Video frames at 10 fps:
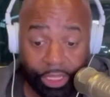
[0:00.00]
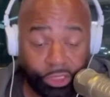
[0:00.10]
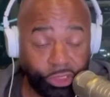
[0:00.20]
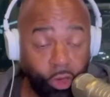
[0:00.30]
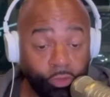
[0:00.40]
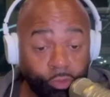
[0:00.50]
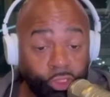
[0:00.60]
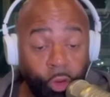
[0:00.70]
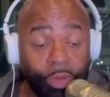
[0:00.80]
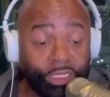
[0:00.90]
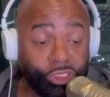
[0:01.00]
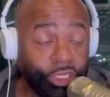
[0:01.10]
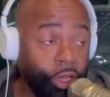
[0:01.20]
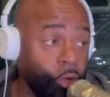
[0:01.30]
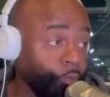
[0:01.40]
So much
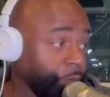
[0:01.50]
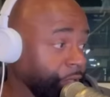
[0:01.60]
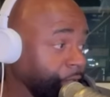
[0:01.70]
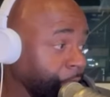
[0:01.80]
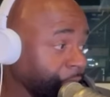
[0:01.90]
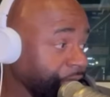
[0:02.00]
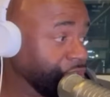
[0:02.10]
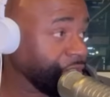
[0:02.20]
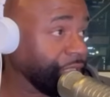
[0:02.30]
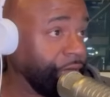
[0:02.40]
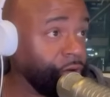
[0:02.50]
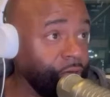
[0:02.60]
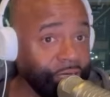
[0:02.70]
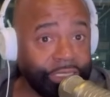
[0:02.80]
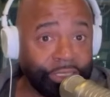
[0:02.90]
so, let me get your take
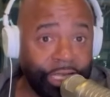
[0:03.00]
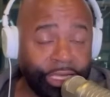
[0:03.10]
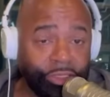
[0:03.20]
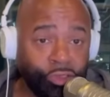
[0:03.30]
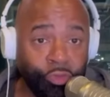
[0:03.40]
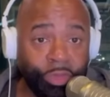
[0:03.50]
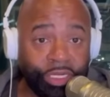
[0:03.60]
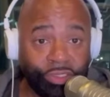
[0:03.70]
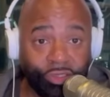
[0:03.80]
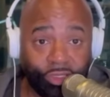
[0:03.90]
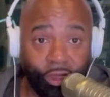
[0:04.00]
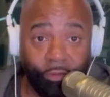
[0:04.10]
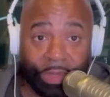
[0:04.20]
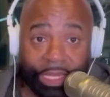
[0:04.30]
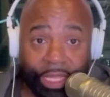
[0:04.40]
on this in like 2 minutes or so.